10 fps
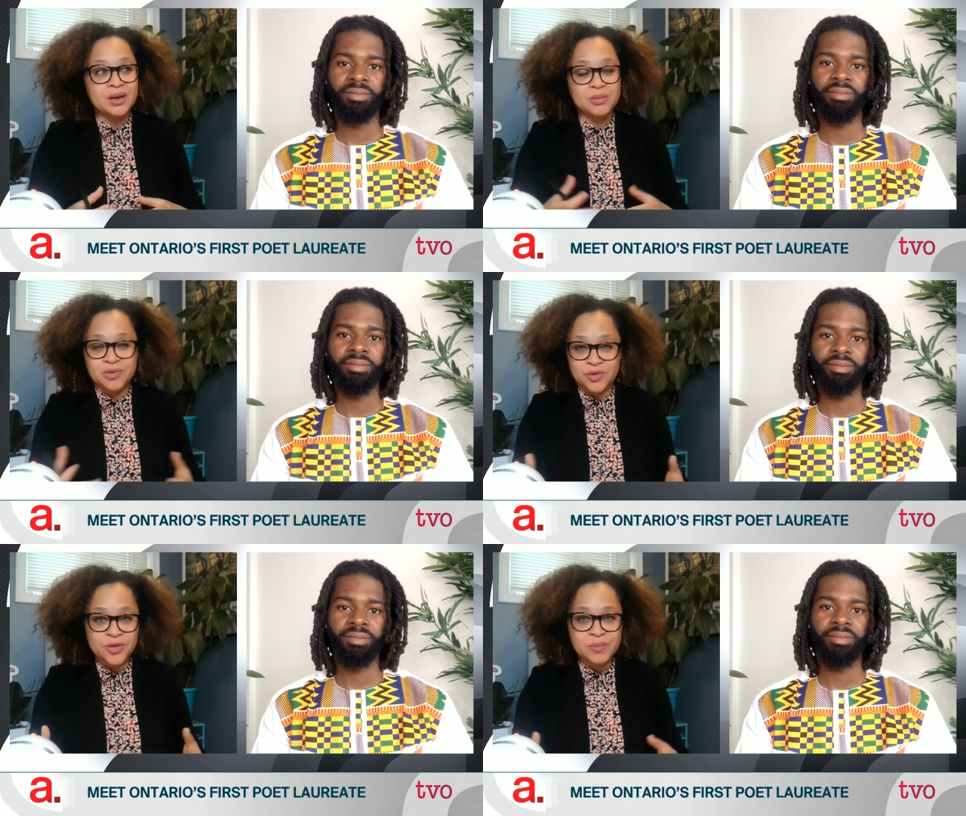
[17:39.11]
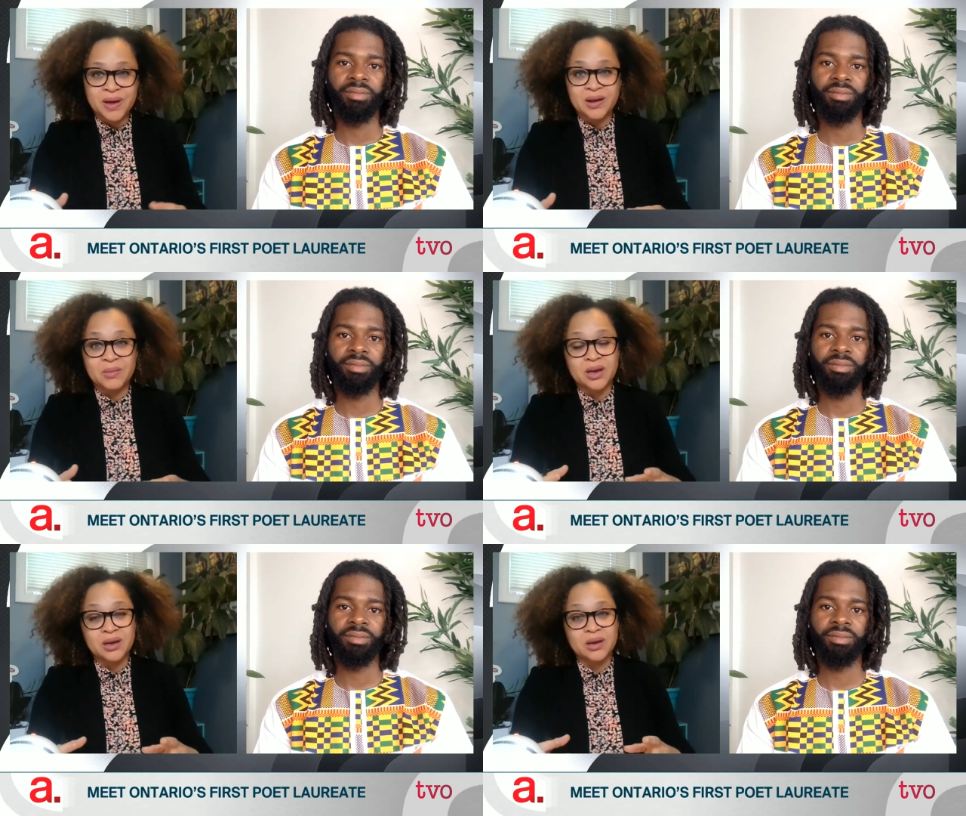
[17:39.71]
Speaker 1: before the
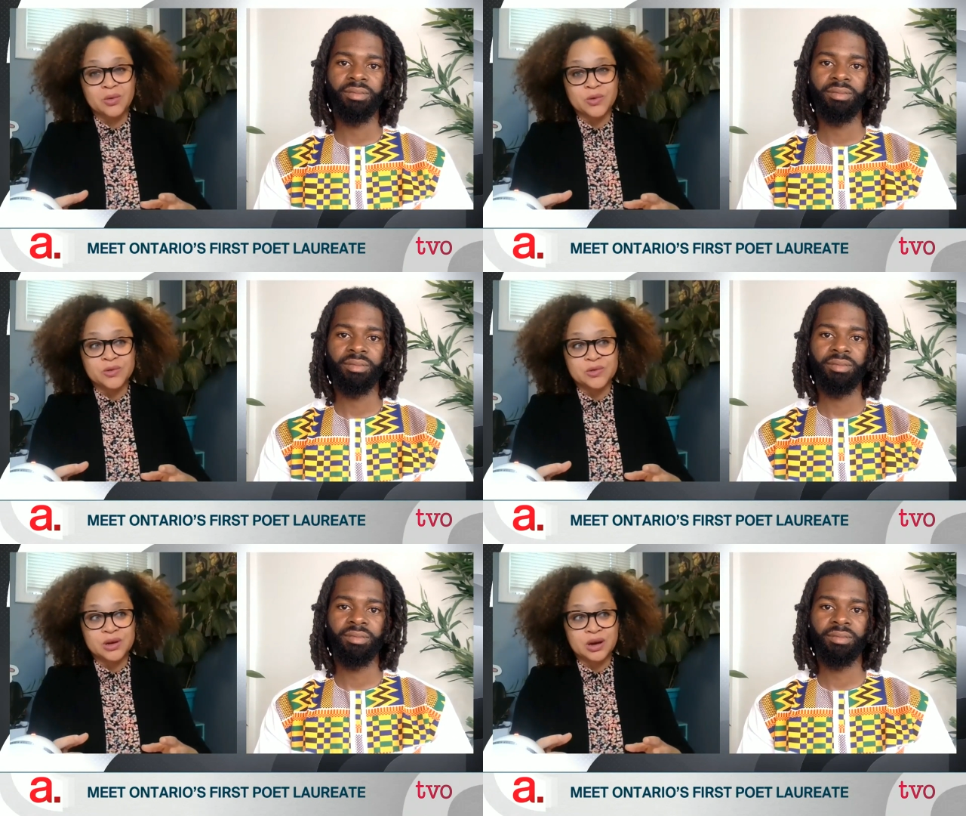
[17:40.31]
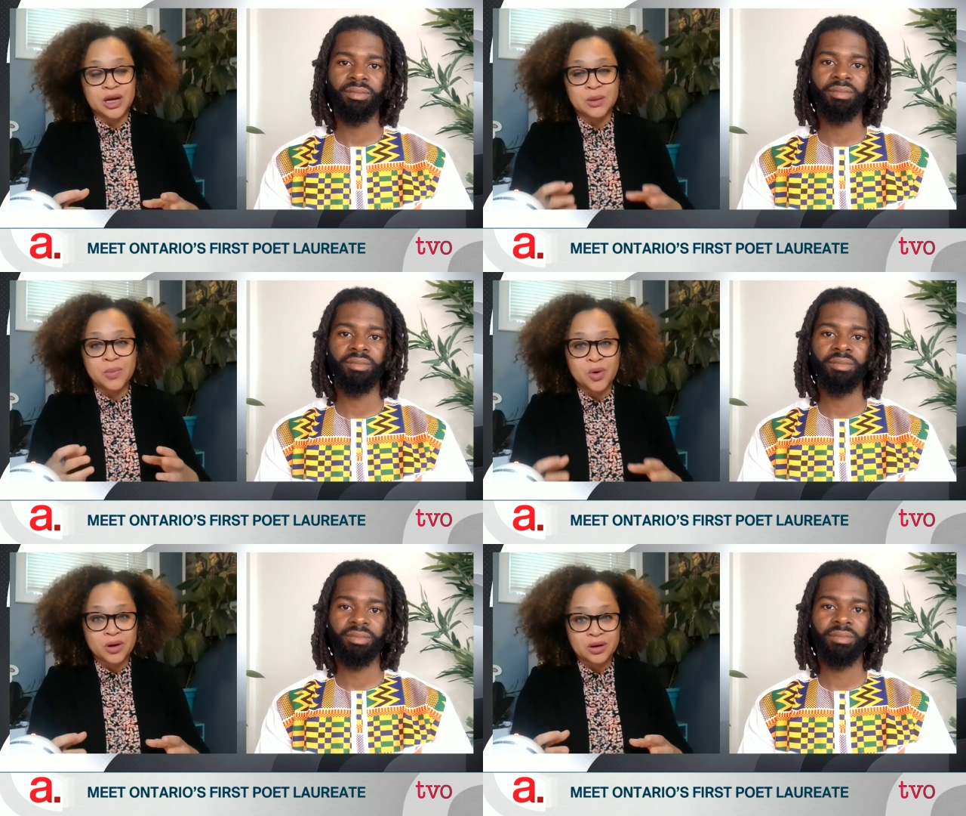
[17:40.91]
pandemic, it was uh, an
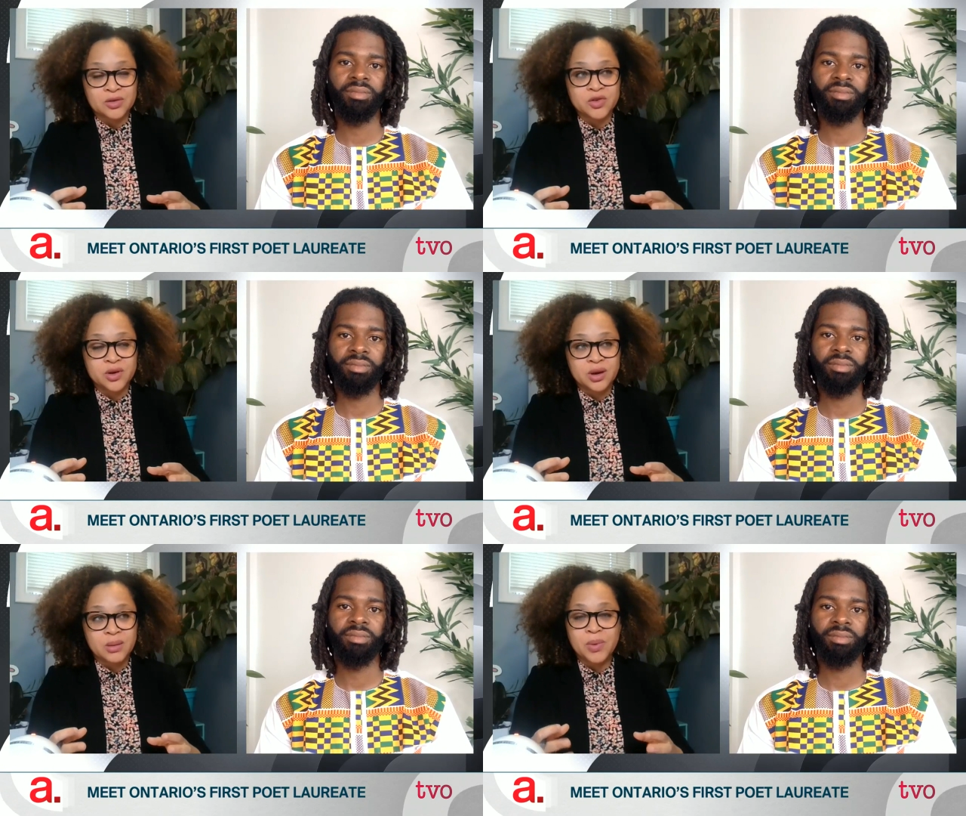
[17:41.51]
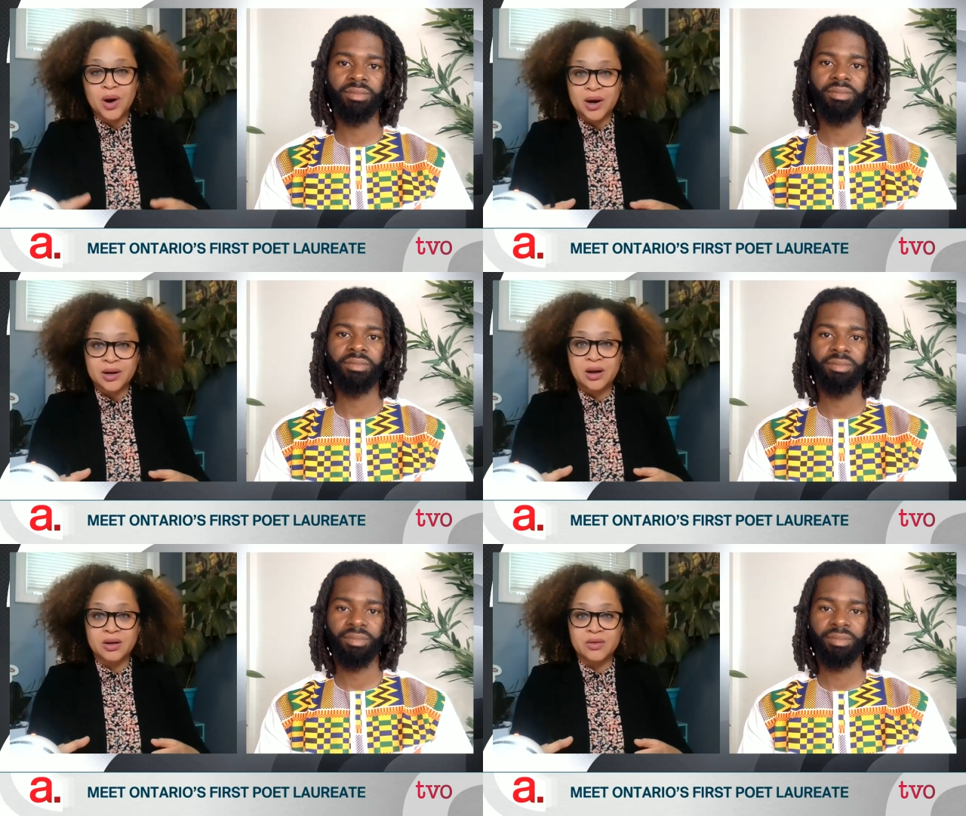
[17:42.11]
important part
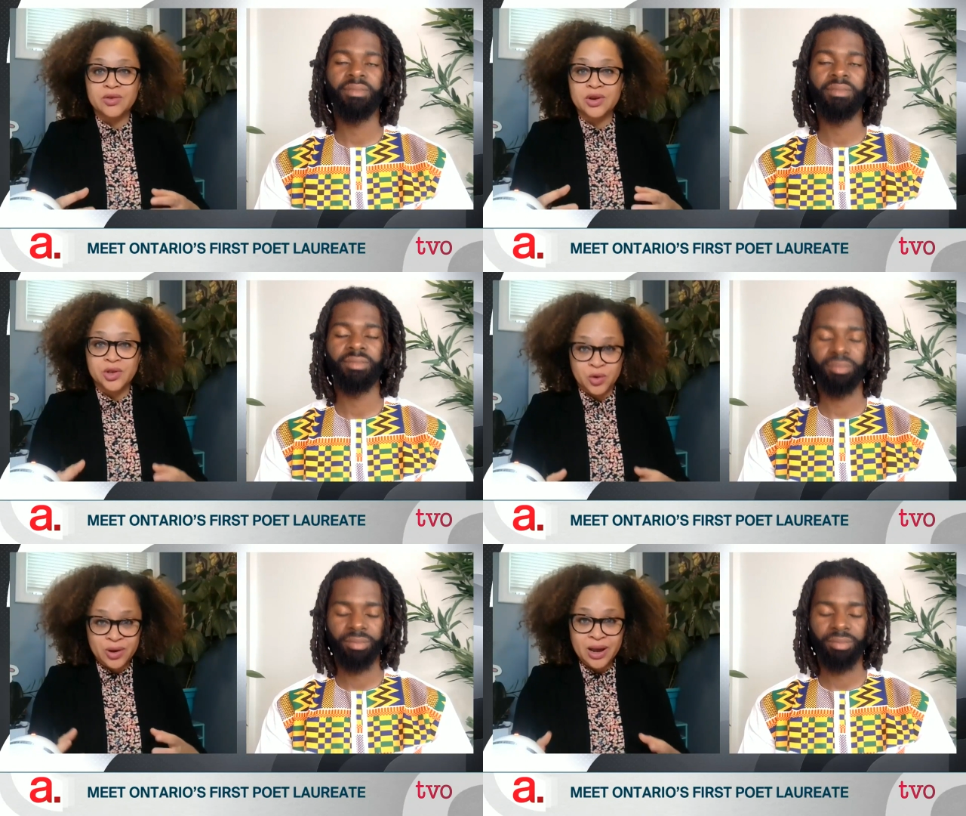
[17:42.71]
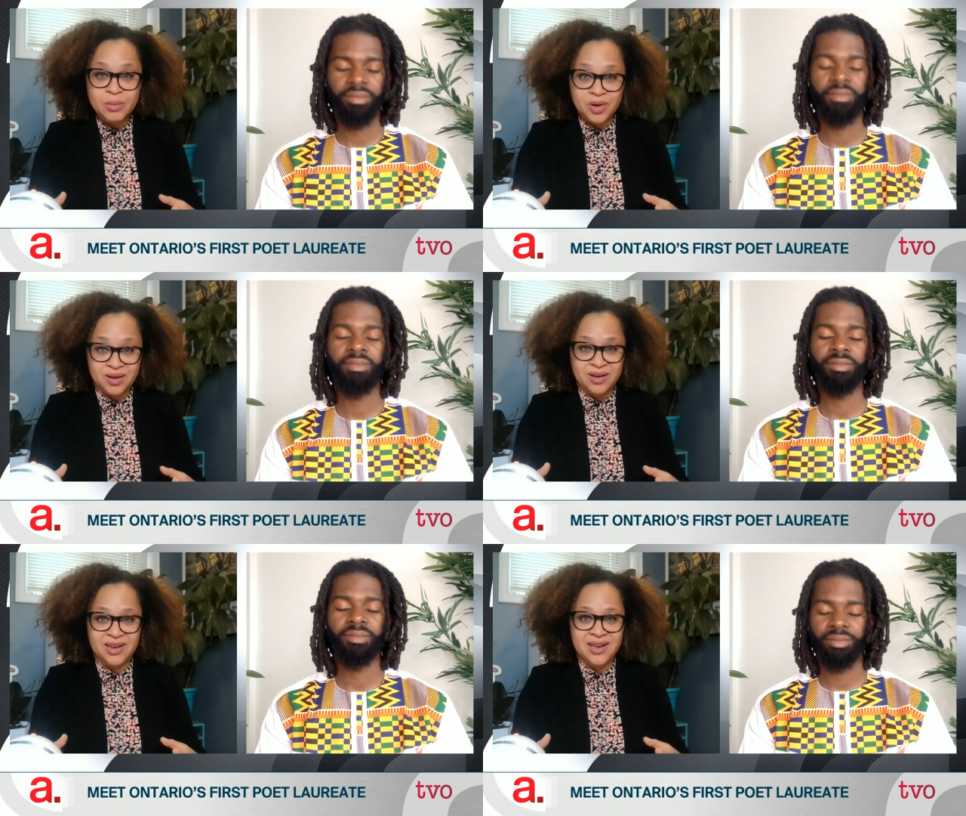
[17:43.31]
of your
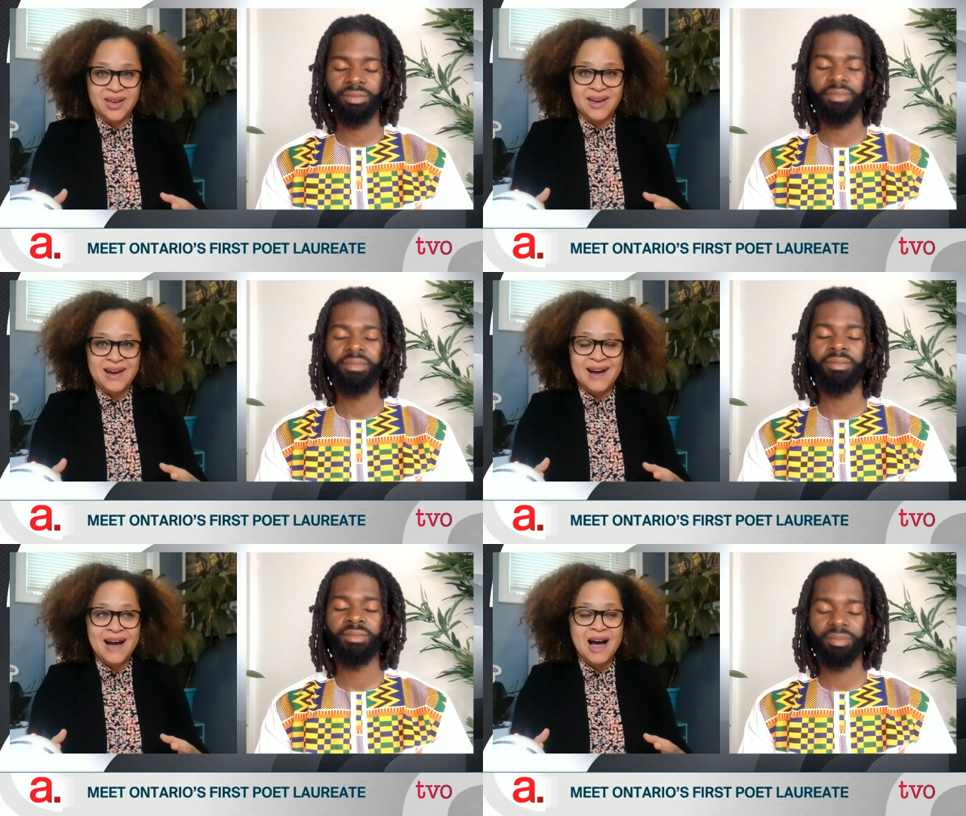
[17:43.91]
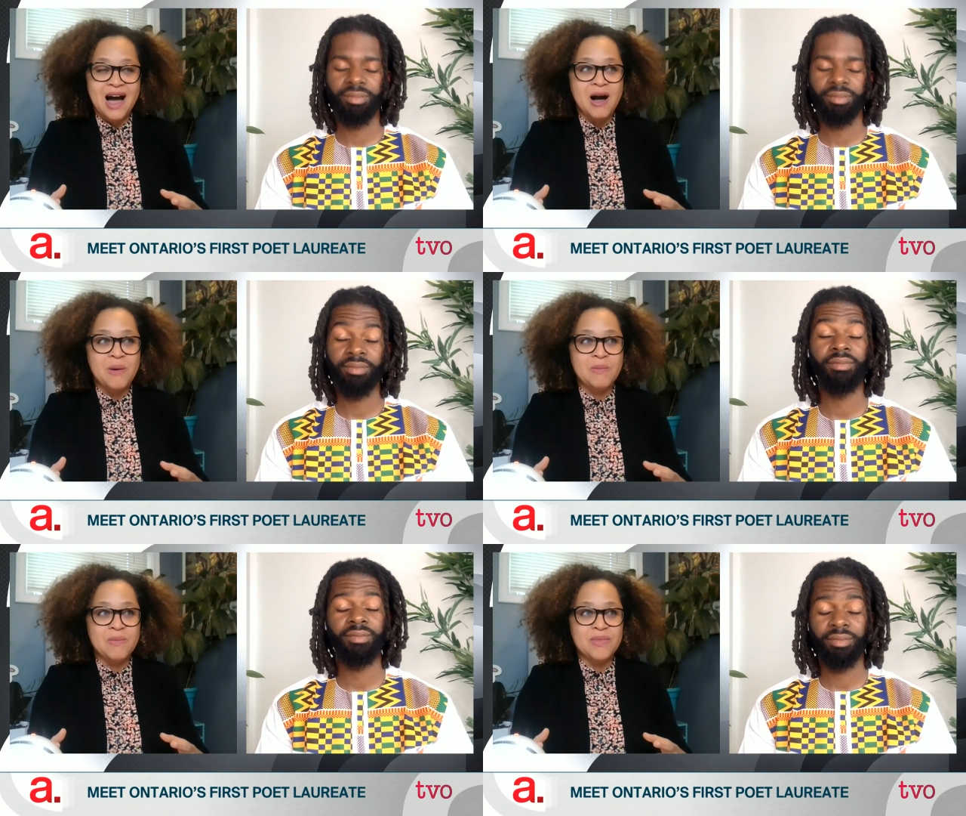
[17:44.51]
neighborhood
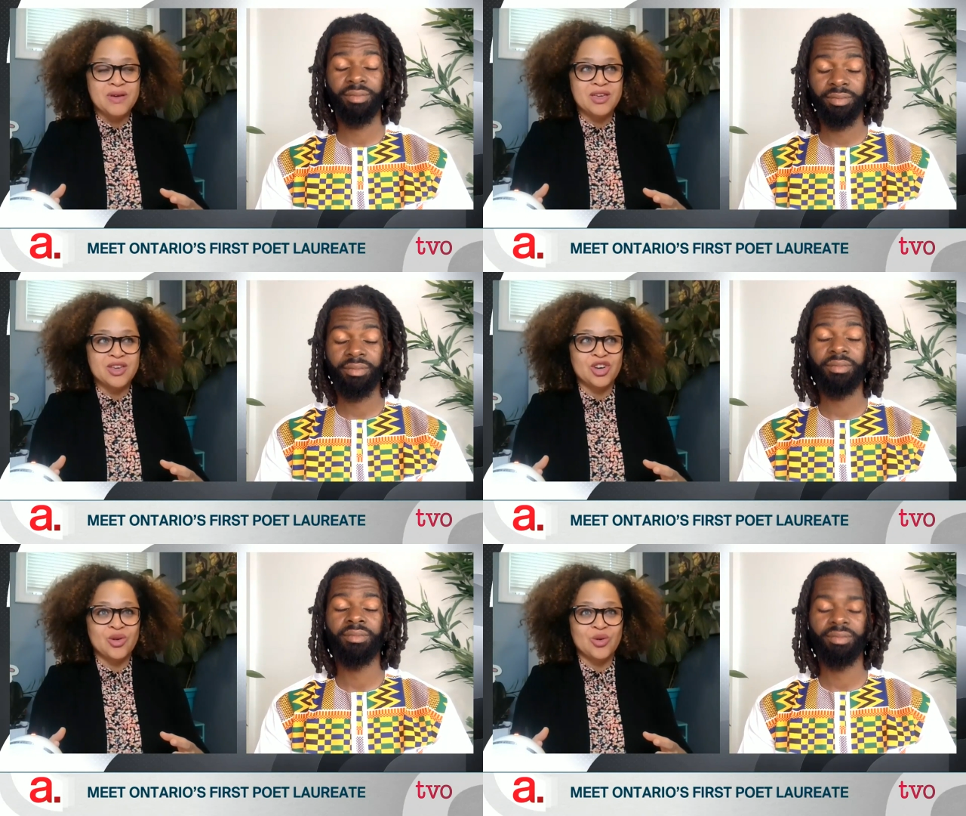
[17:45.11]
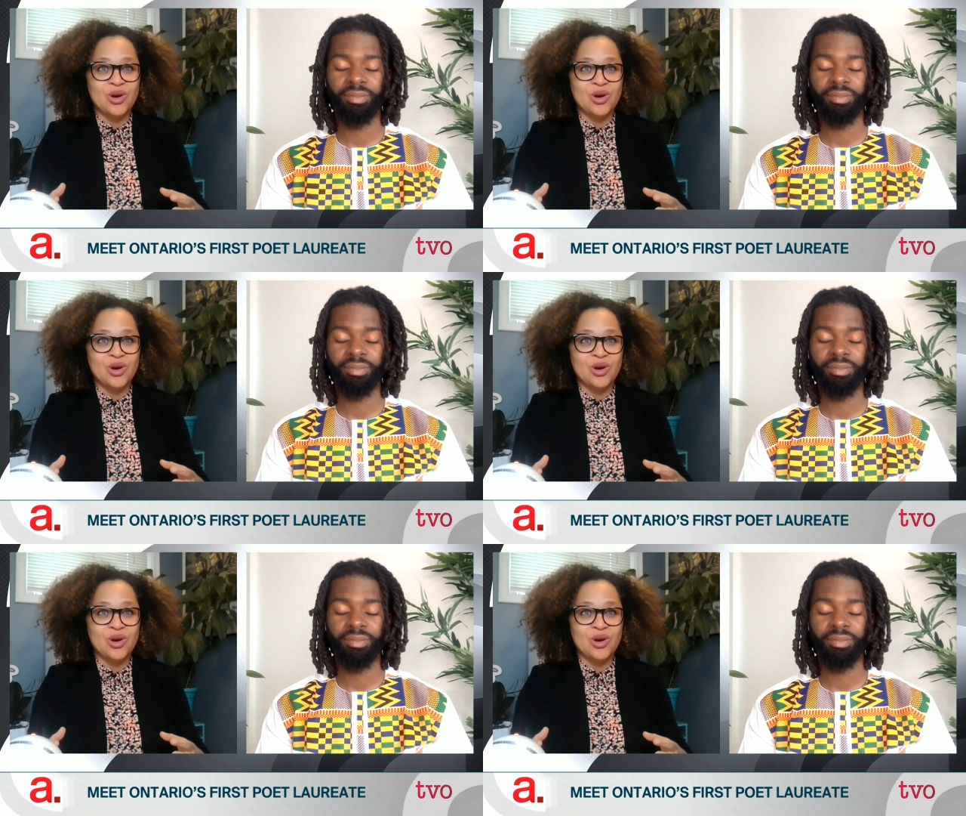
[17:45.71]
um, you know,